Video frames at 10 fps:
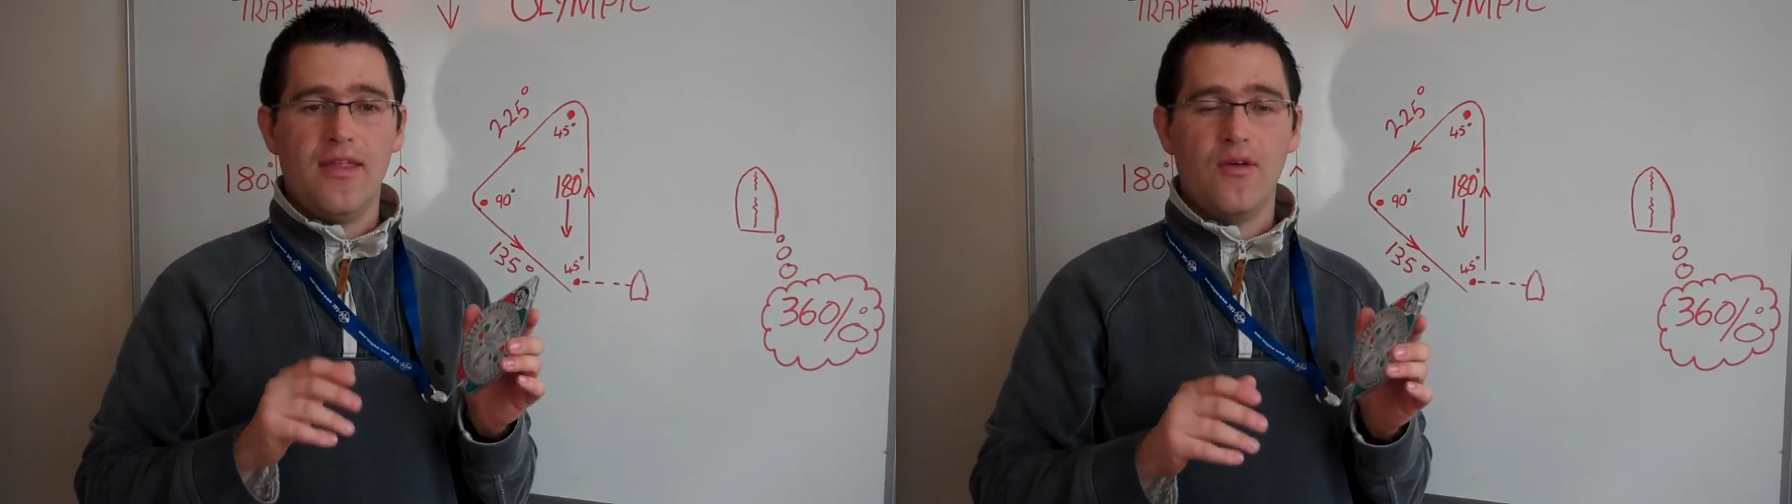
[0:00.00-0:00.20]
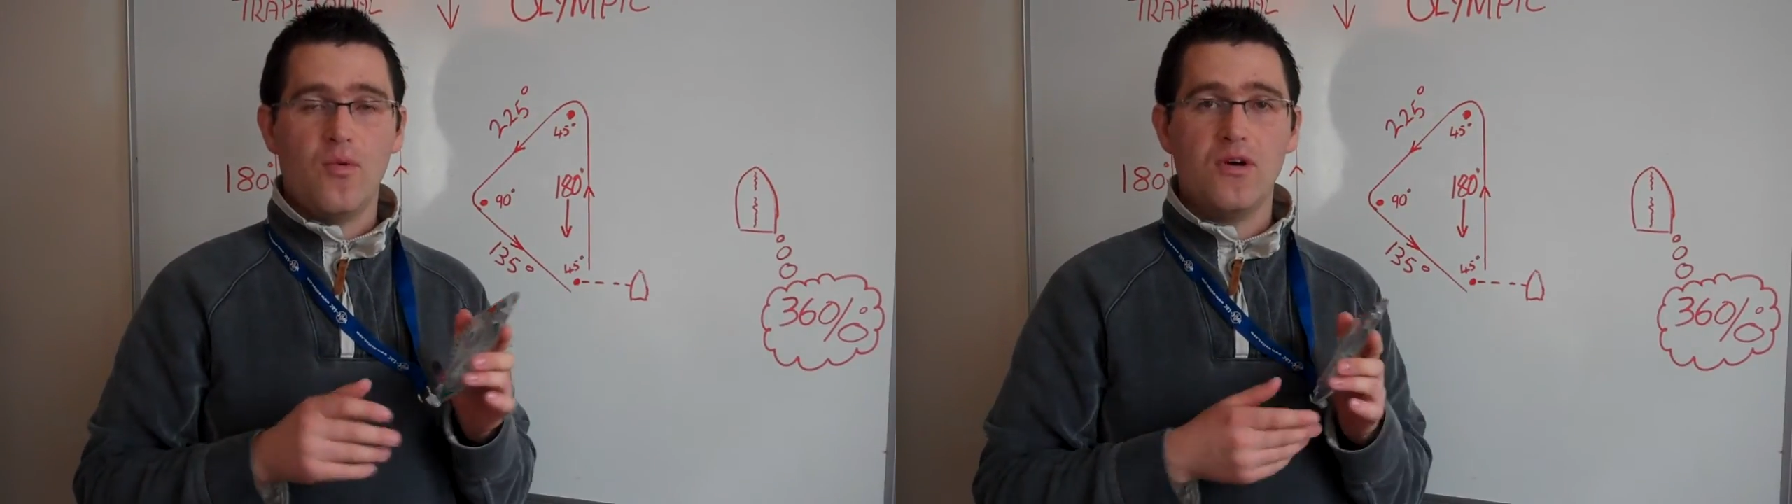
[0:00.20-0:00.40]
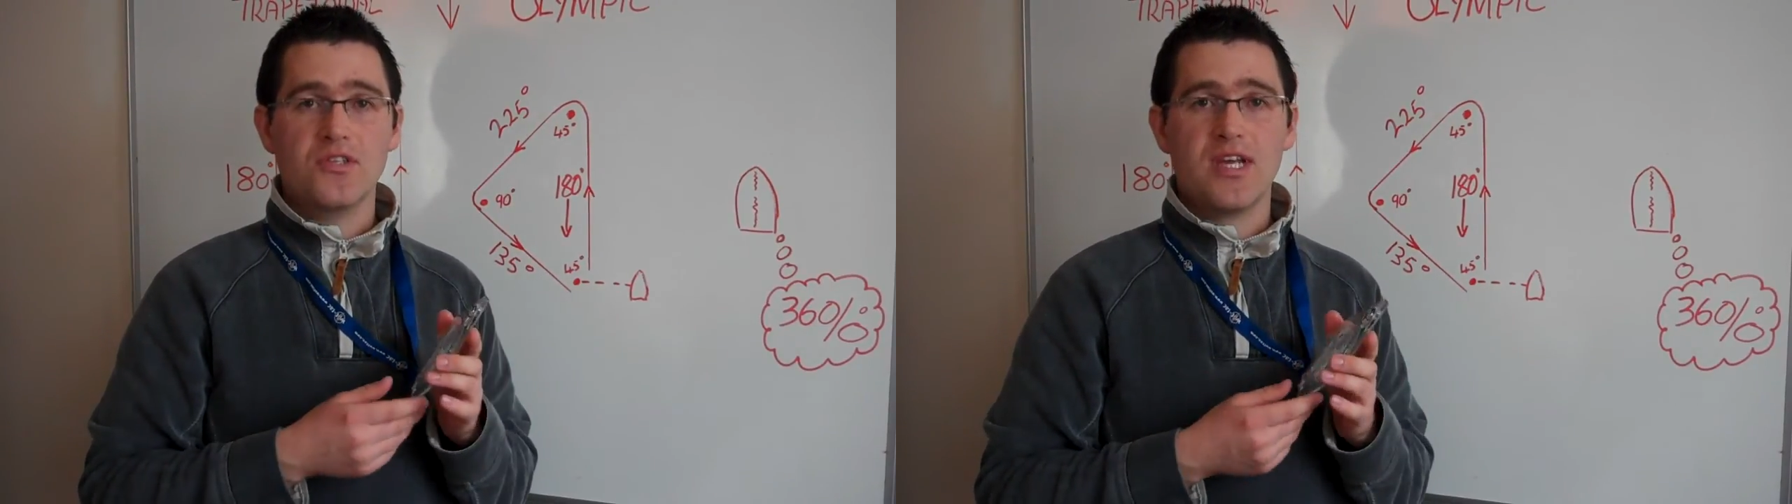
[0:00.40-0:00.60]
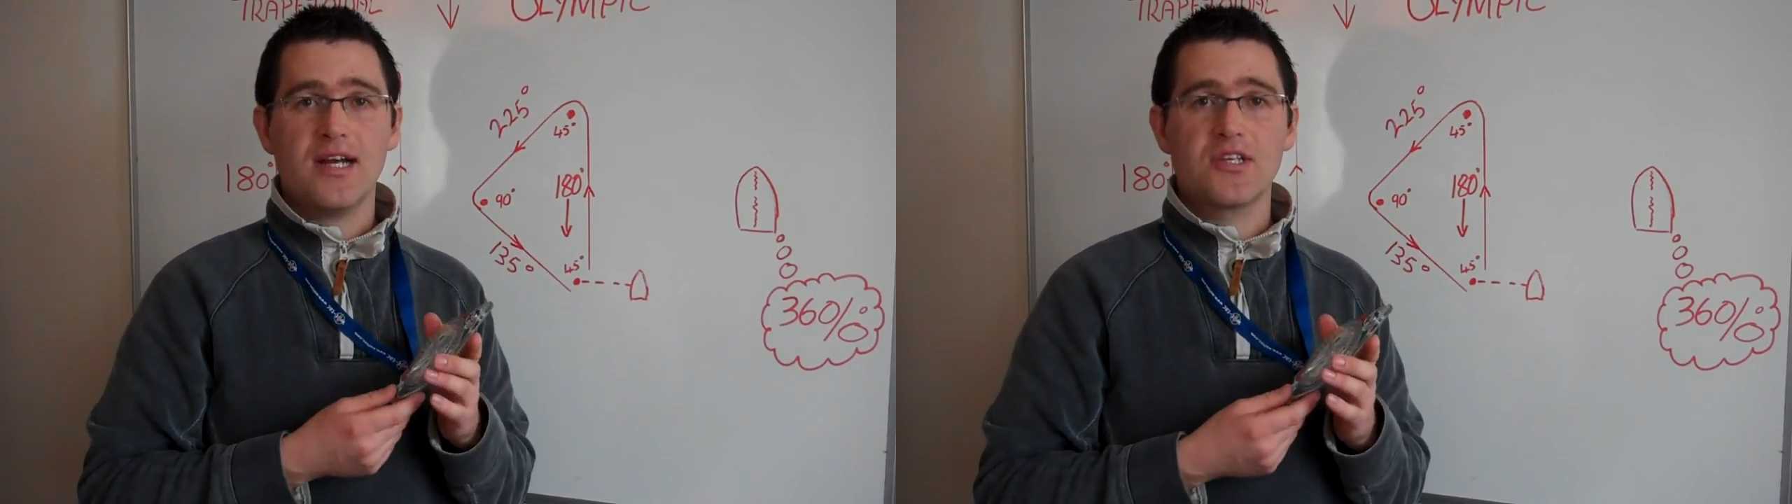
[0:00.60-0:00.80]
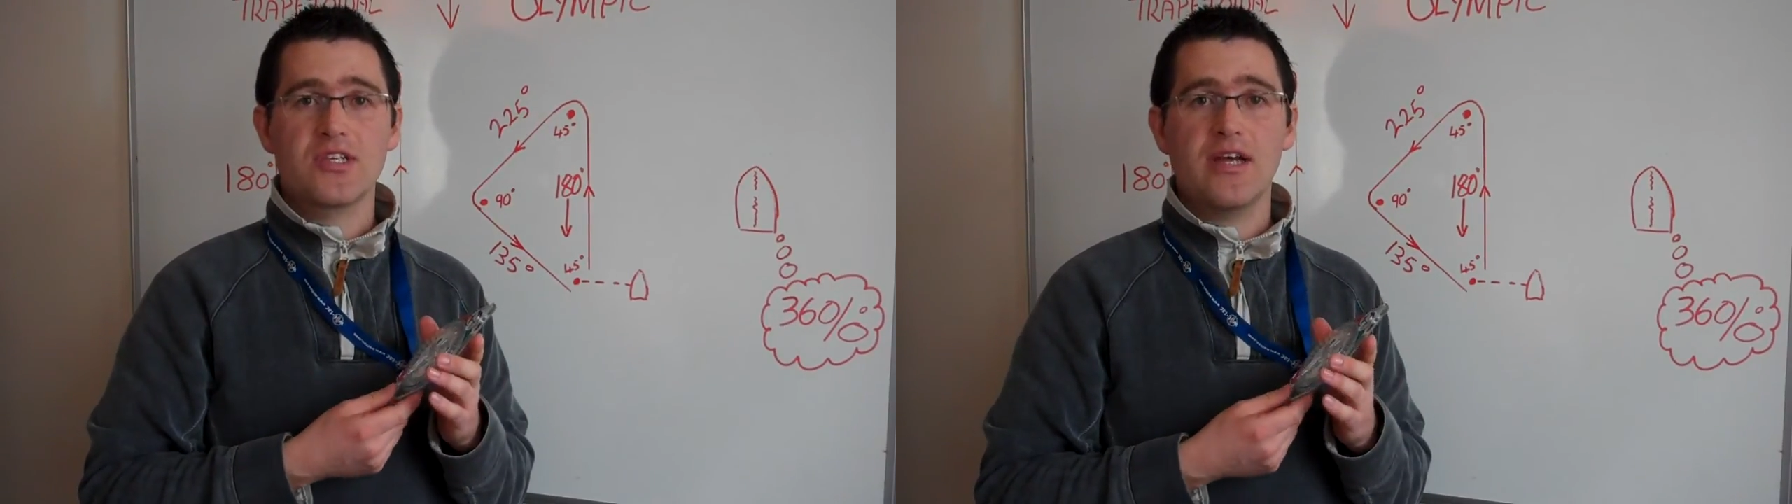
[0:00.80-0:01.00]
and the
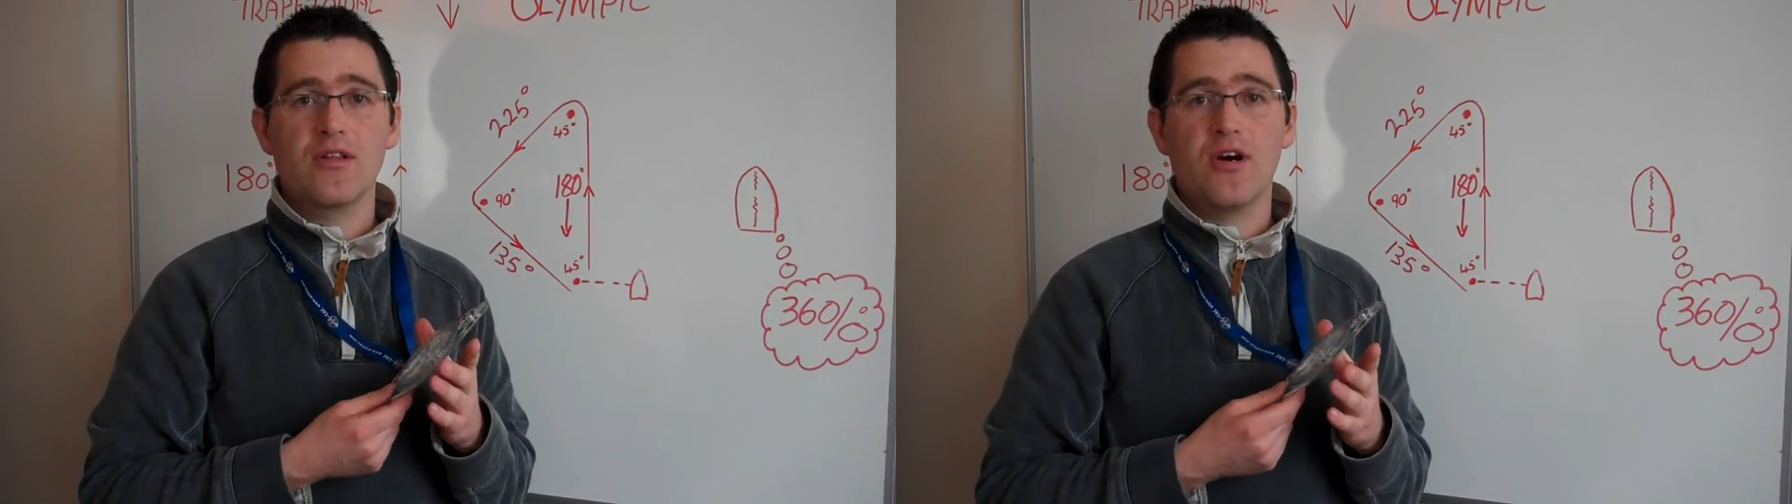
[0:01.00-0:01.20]
WOT-TAC sail